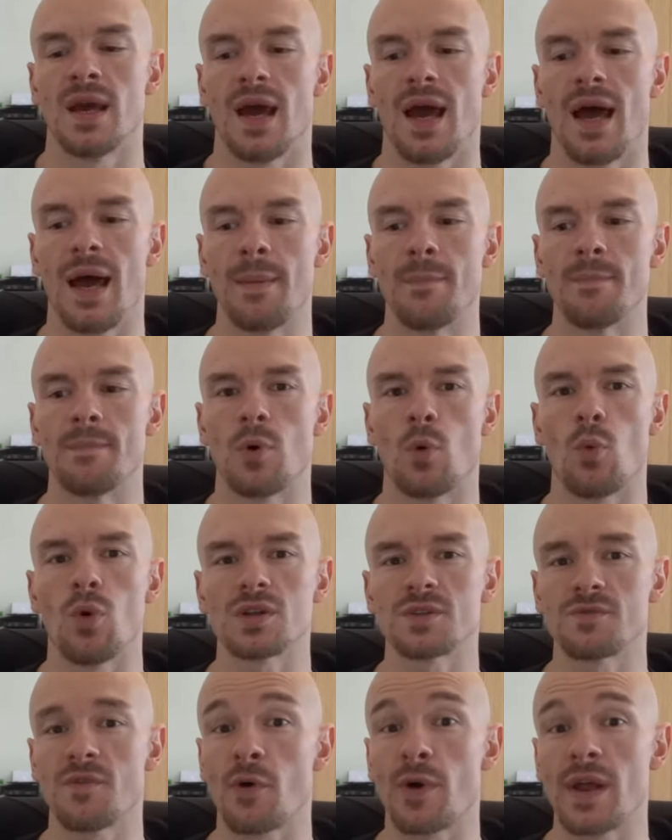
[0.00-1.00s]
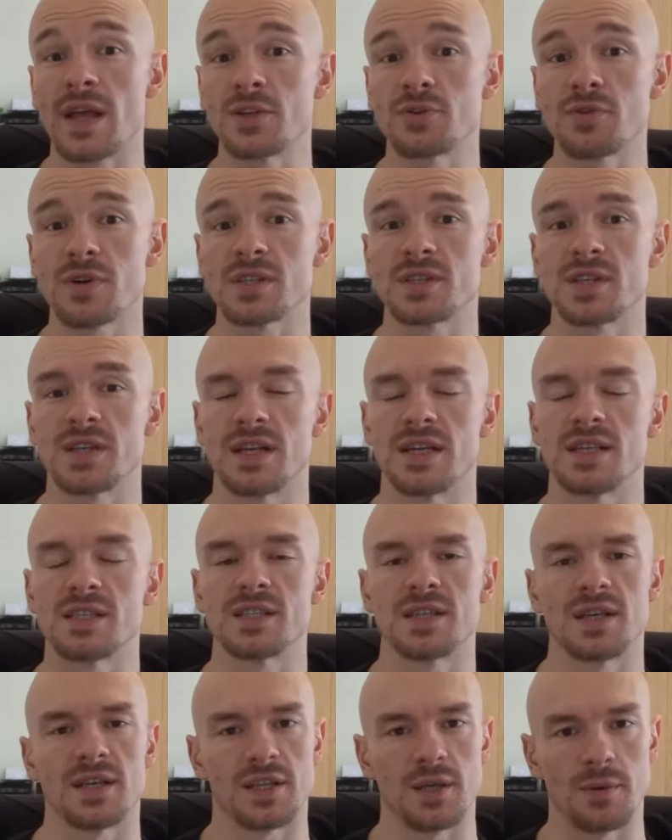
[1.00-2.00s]
But what's very interesting
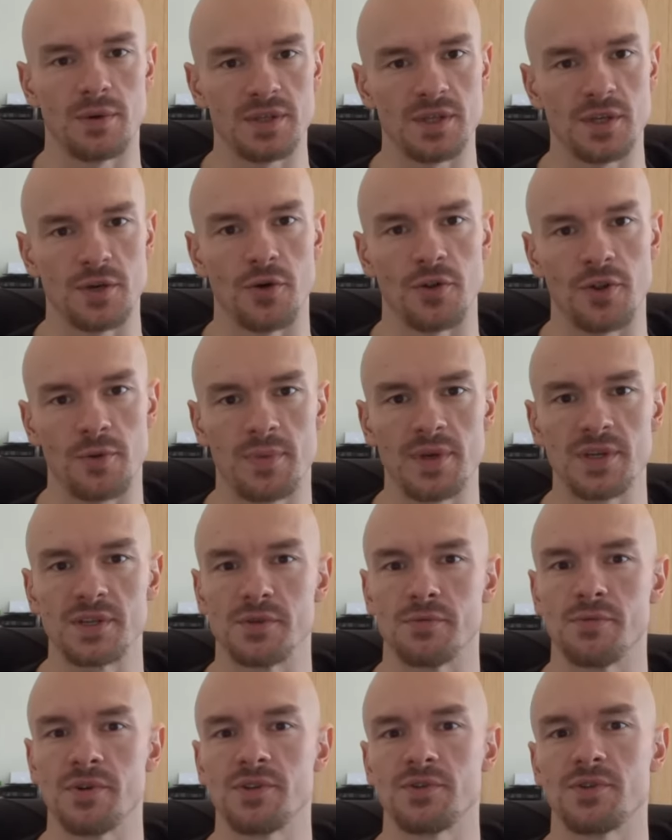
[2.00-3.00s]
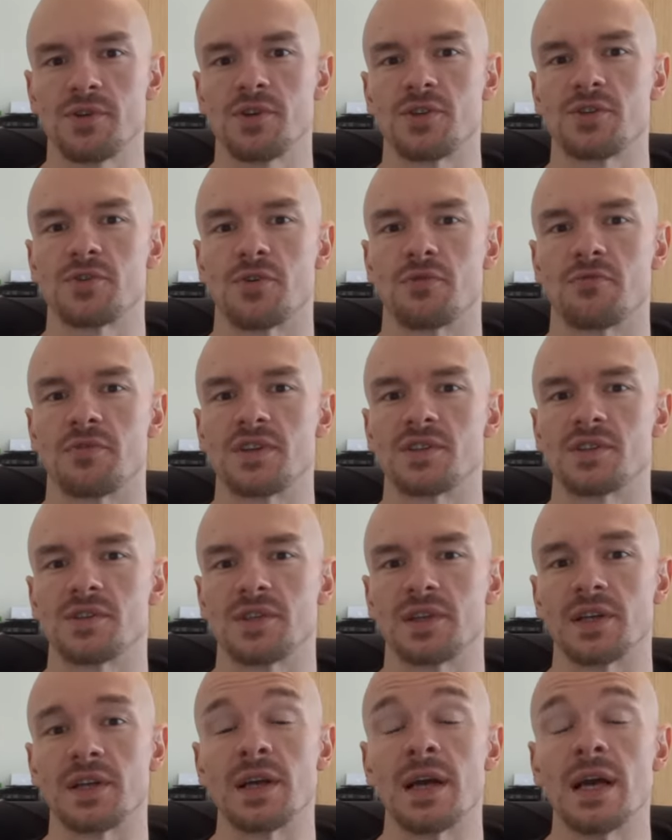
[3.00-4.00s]
is there was another piece of research done
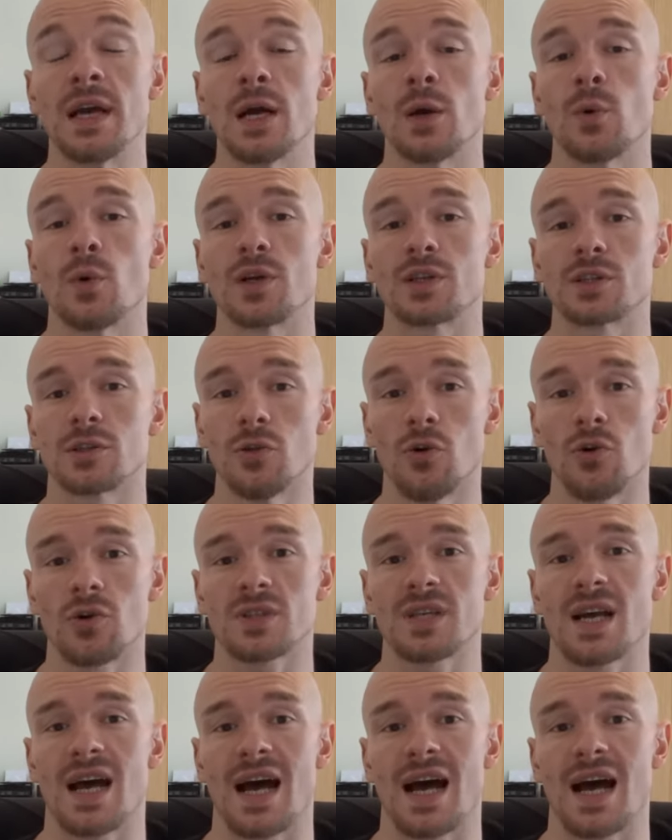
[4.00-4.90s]
recently which looked